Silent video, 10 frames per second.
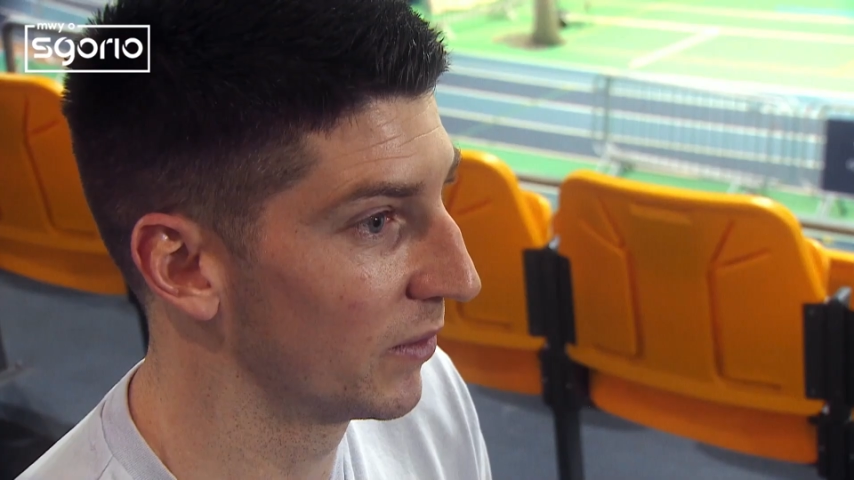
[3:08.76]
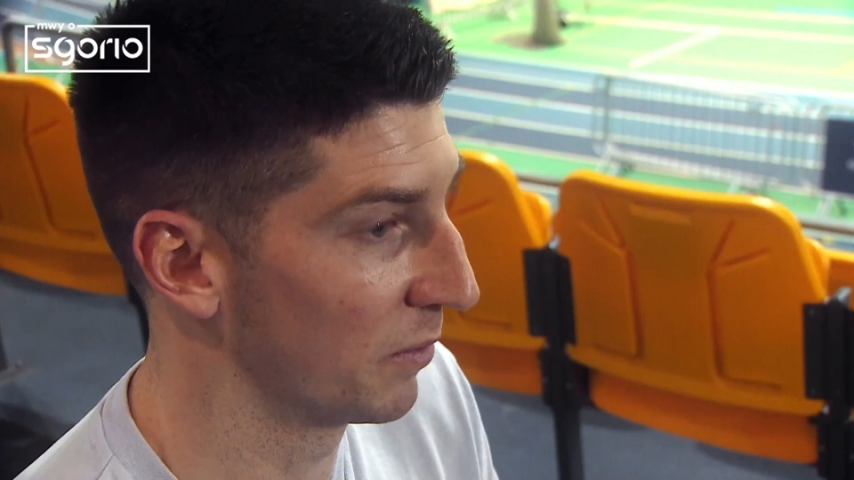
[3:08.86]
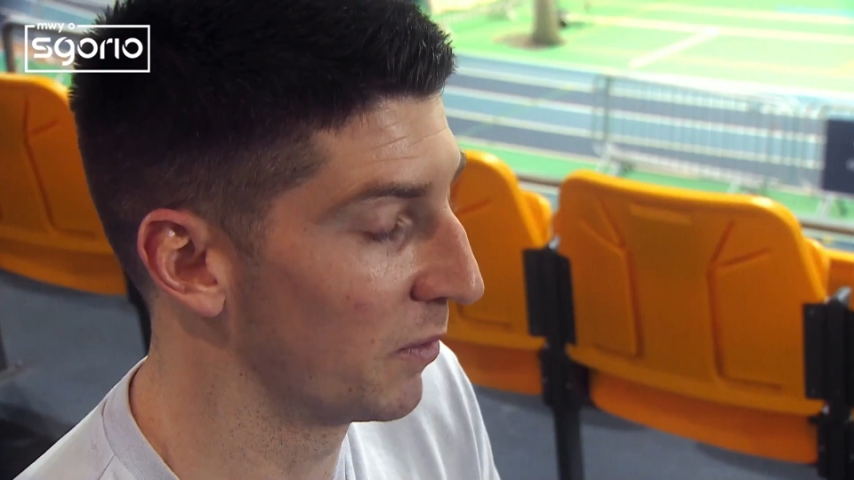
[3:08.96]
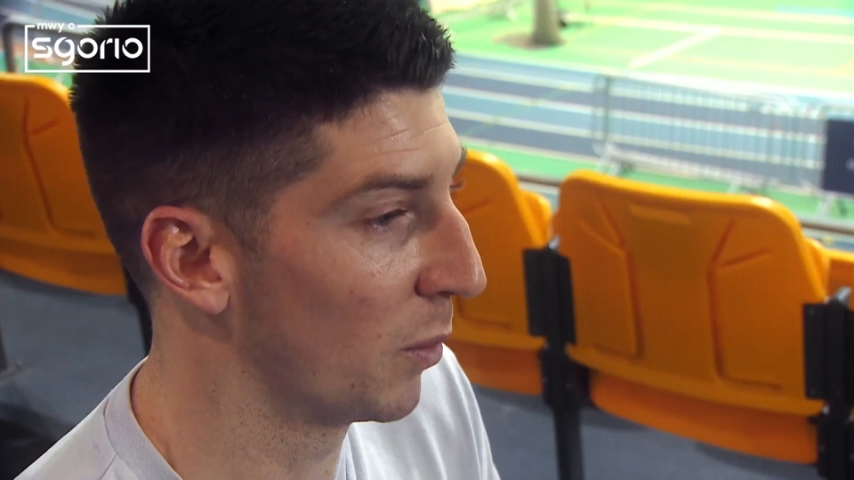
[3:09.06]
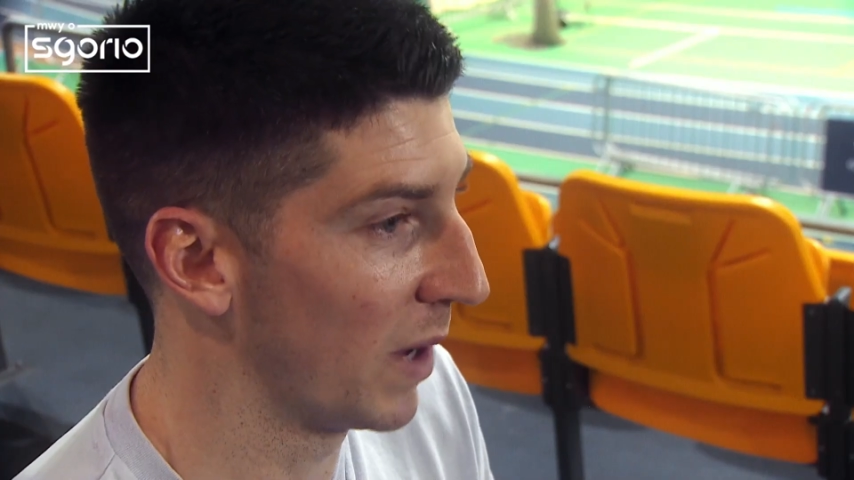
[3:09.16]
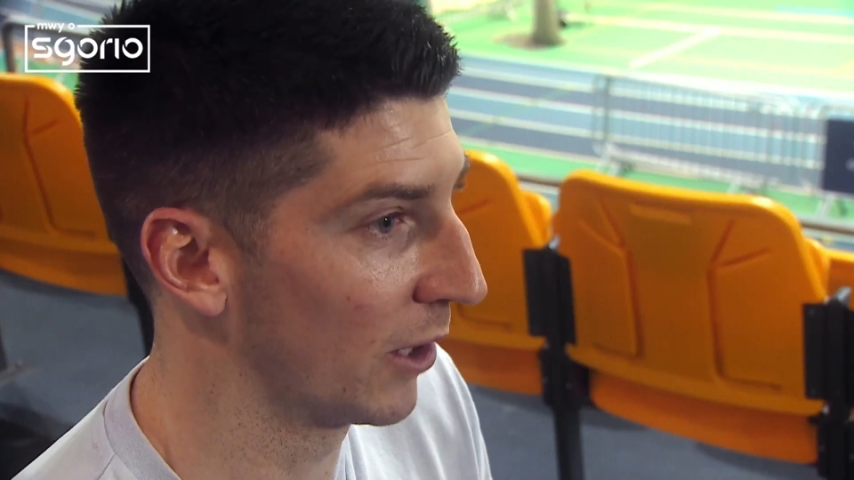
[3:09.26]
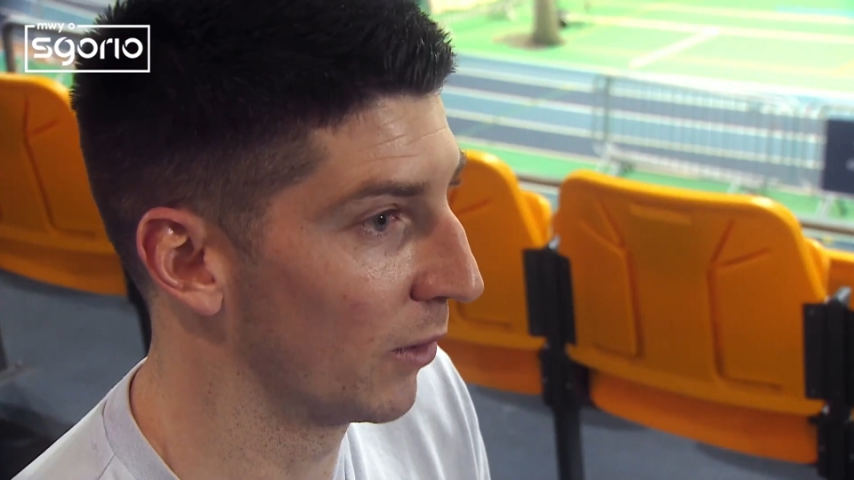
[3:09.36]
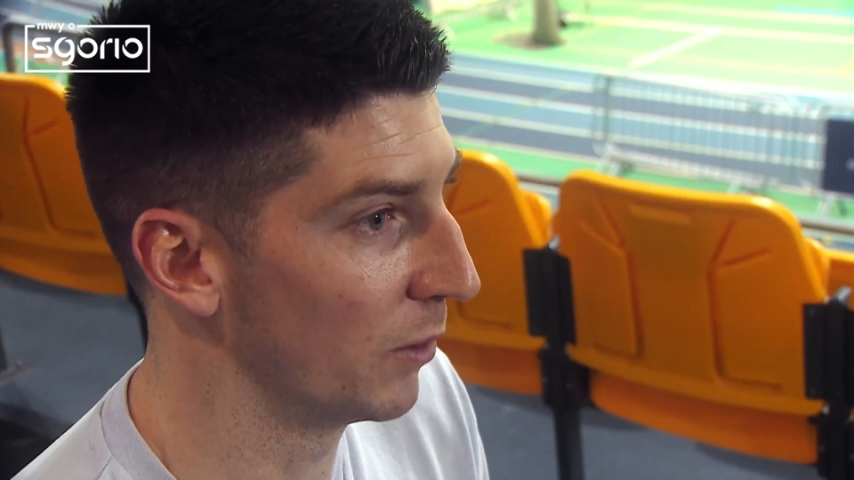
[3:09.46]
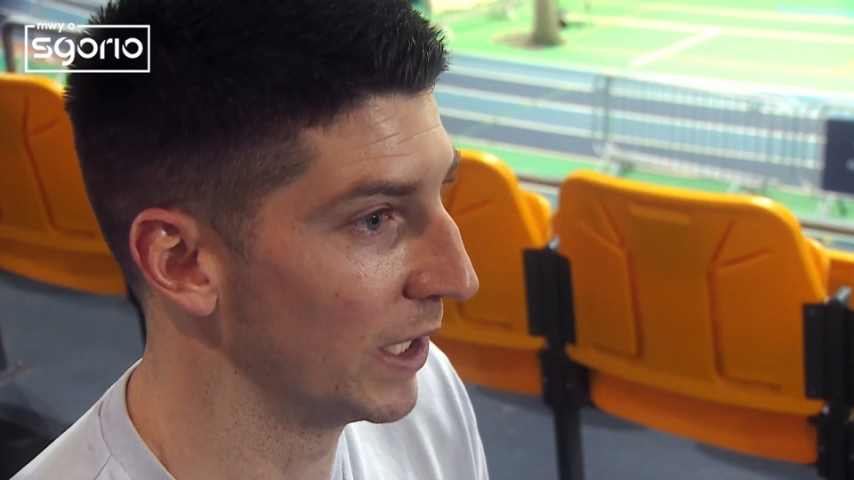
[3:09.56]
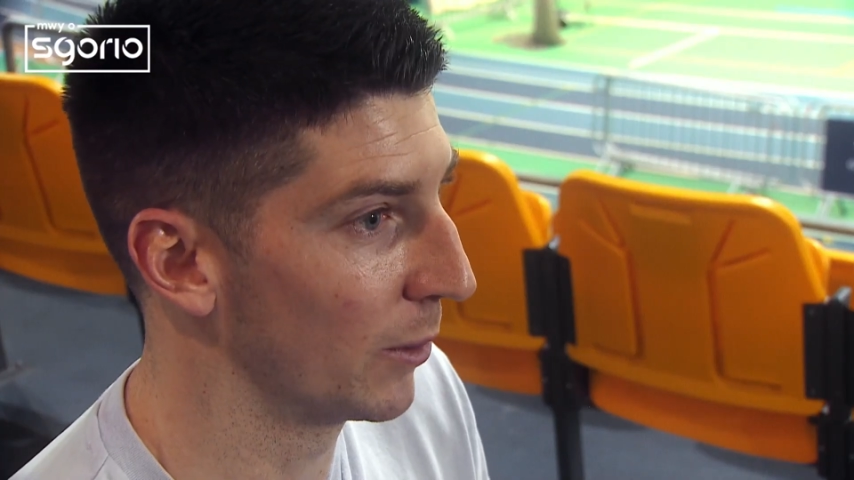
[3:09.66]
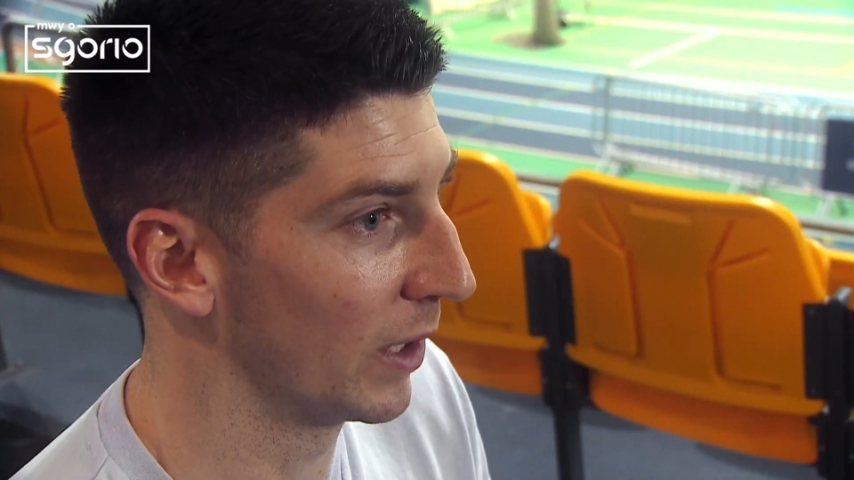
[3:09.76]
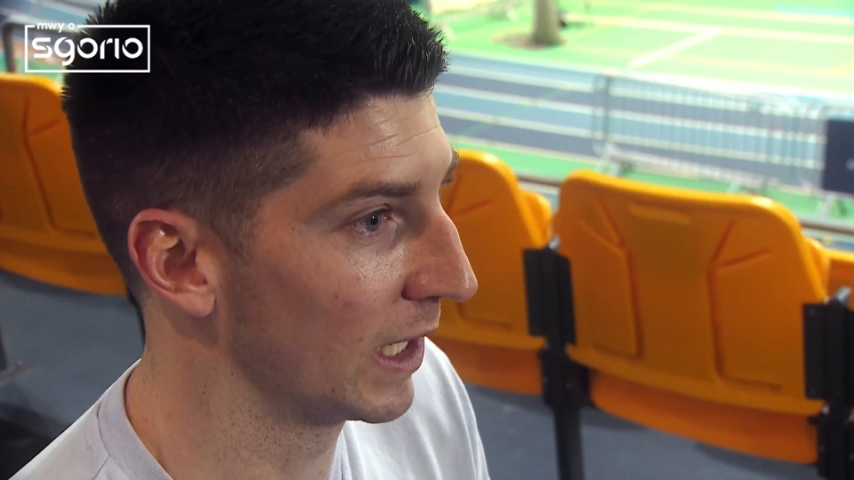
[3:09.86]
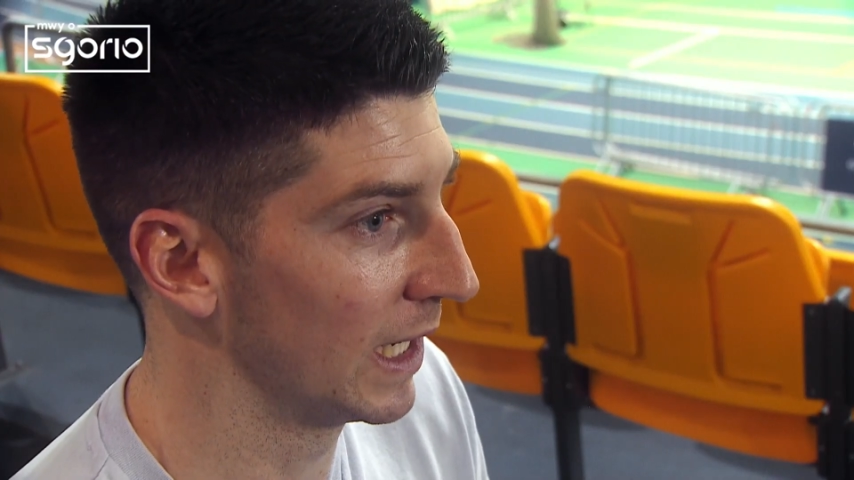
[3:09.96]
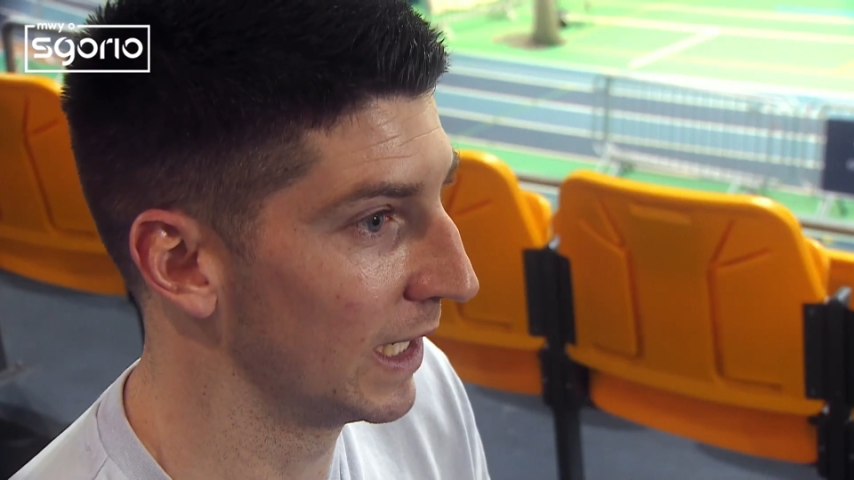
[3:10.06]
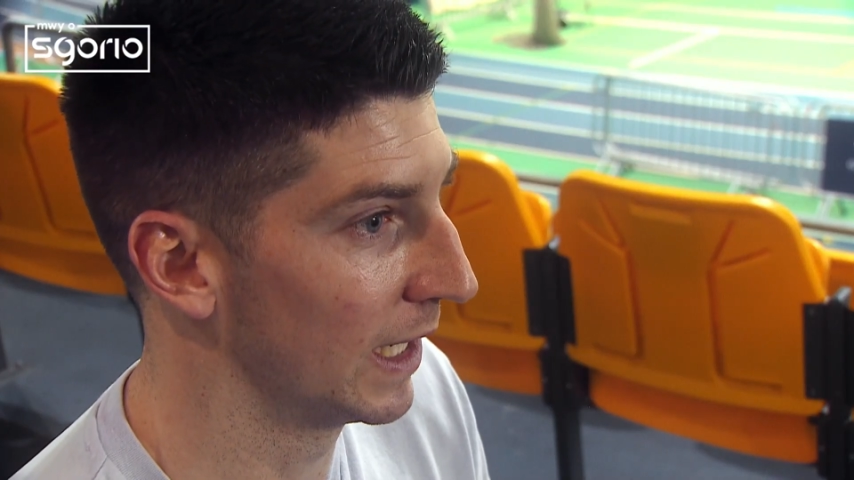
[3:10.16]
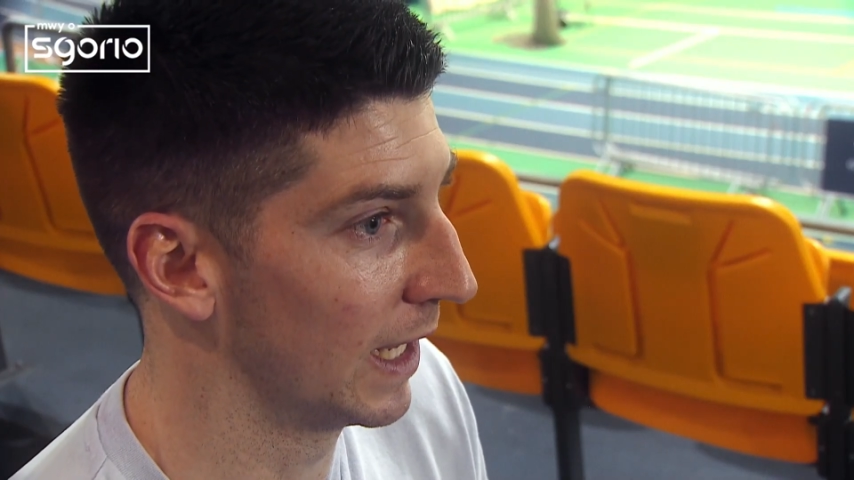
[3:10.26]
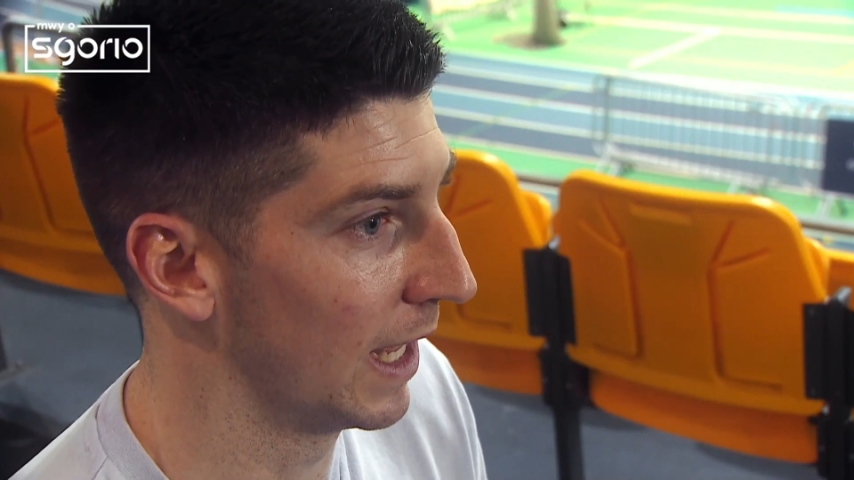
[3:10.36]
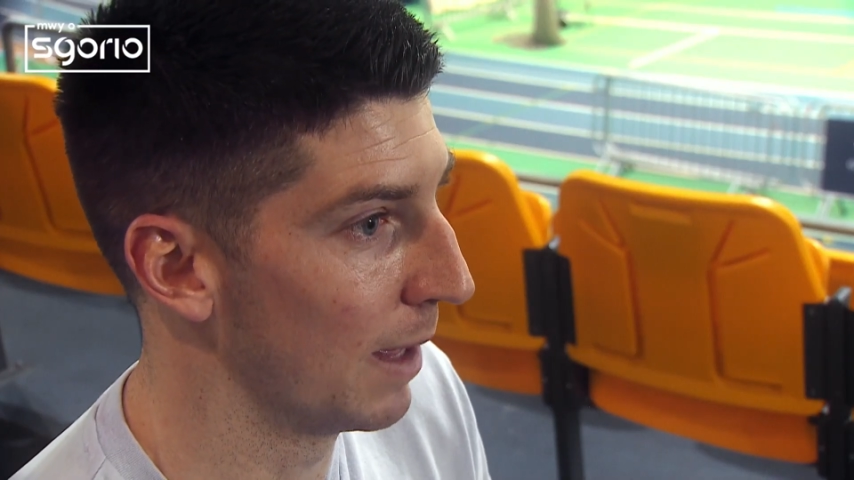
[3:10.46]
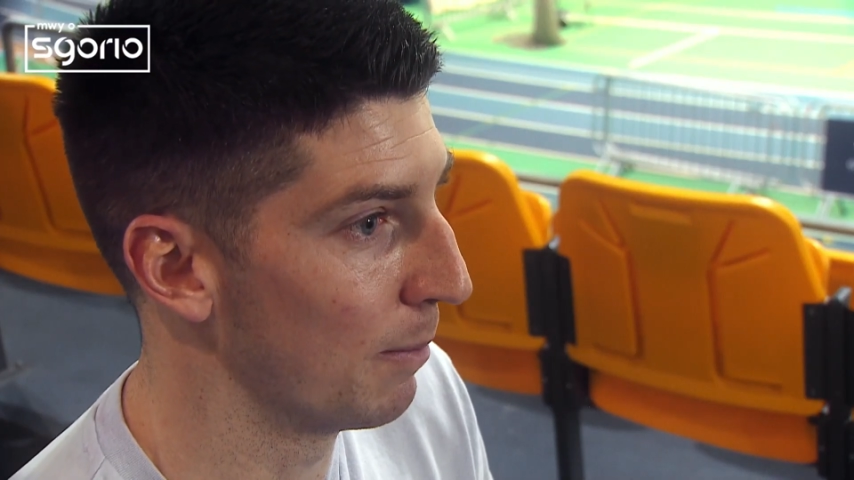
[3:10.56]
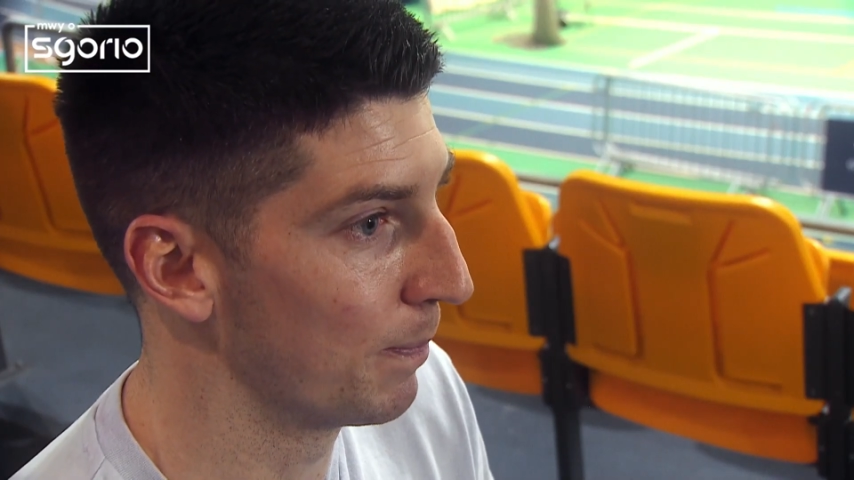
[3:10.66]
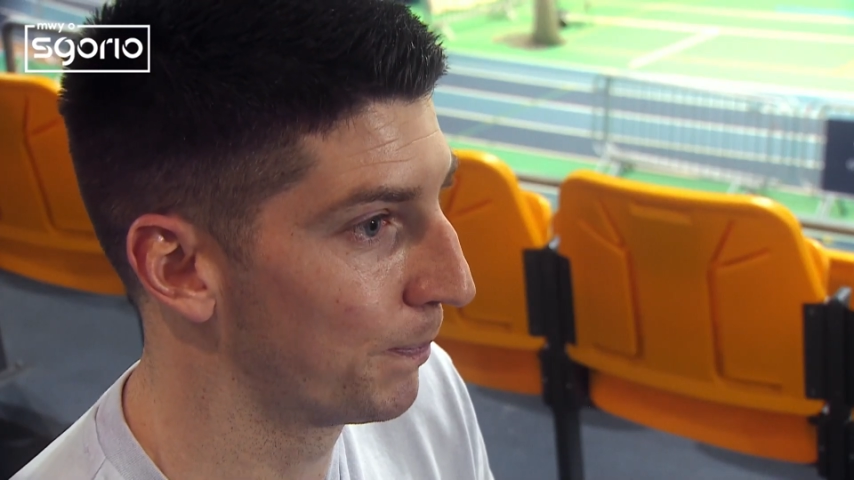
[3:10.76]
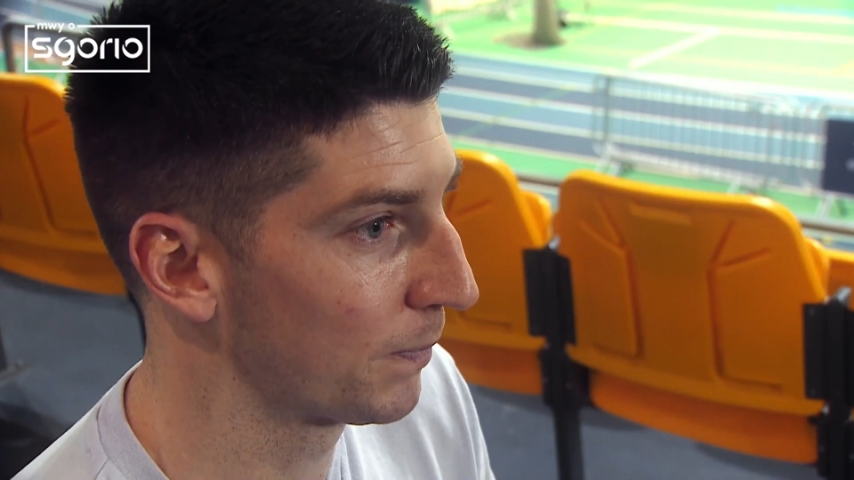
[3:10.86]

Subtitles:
fall back on really quickly, in